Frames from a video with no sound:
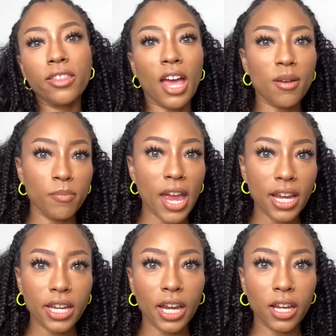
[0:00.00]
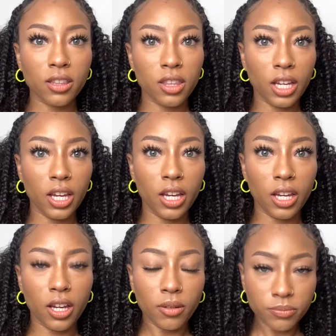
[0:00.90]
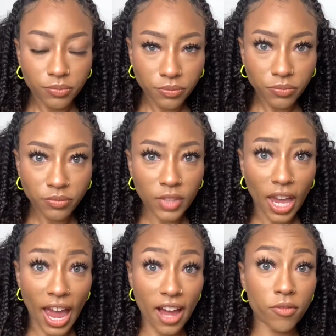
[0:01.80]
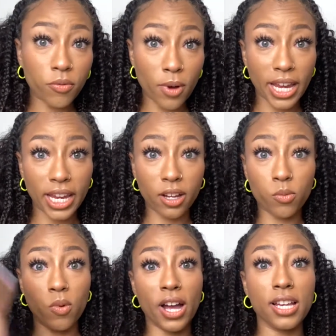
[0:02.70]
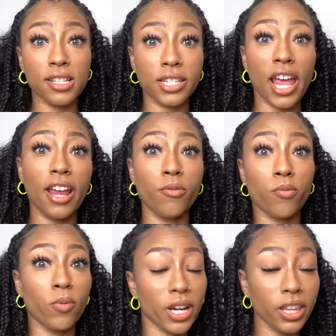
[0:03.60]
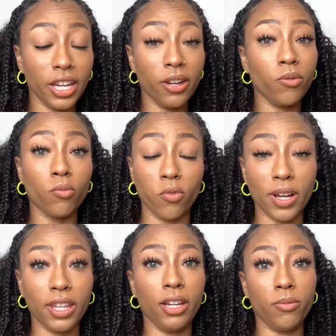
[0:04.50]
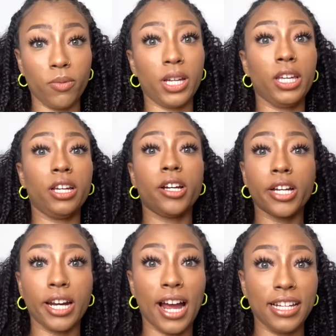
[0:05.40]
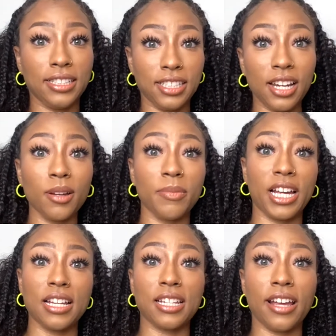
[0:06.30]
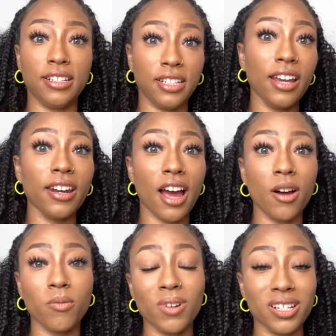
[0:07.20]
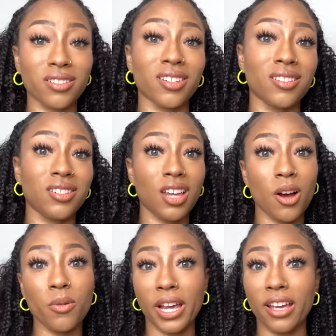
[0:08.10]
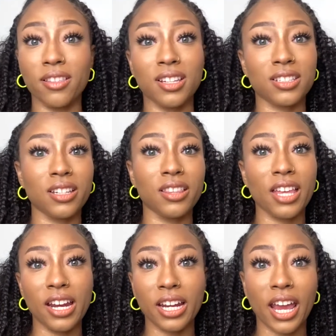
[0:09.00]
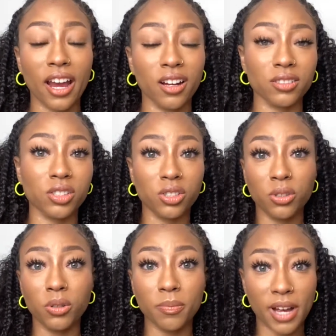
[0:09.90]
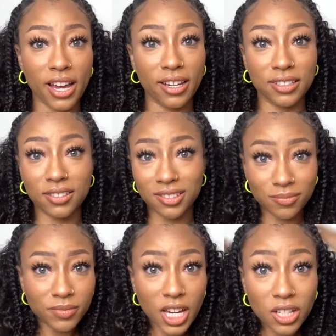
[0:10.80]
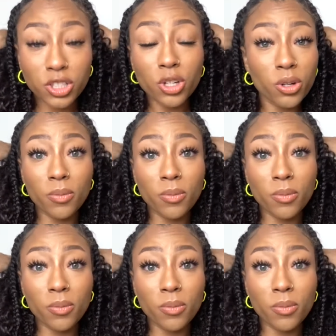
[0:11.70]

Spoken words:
that making the half wig was a really, really, really good idea because I did not want to sew in the synthetic hair to to